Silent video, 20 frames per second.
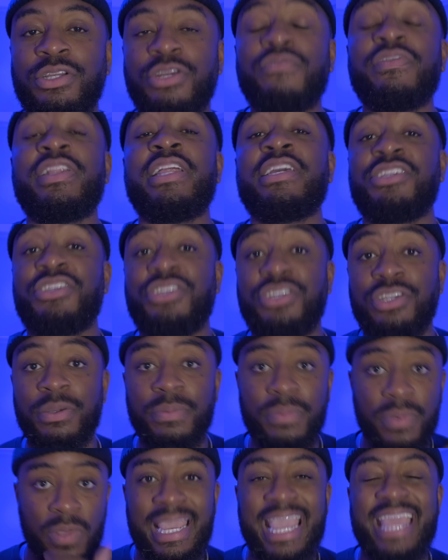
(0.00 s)
your
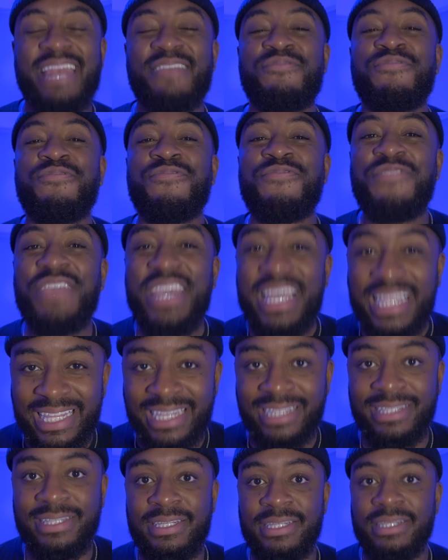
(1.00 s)
relationship, and feel
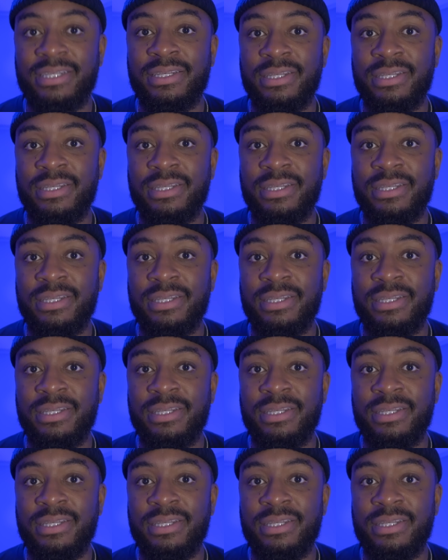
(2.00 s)
it.